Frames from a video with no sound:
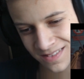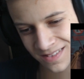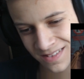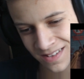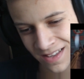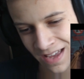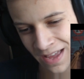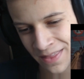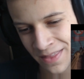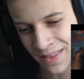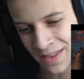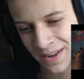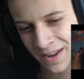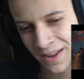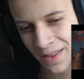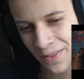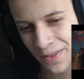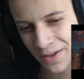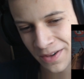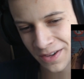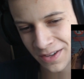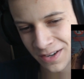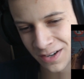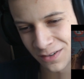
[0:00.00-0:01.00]
And then are they
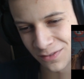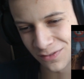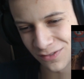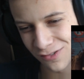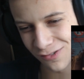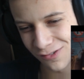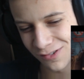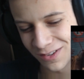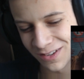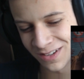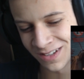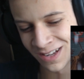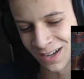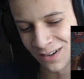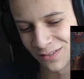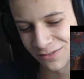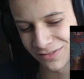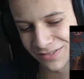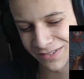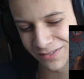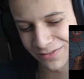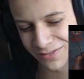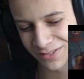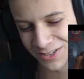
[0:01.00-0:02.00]
gonna fall in love
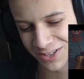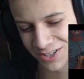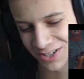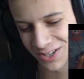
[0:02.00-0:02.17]
with each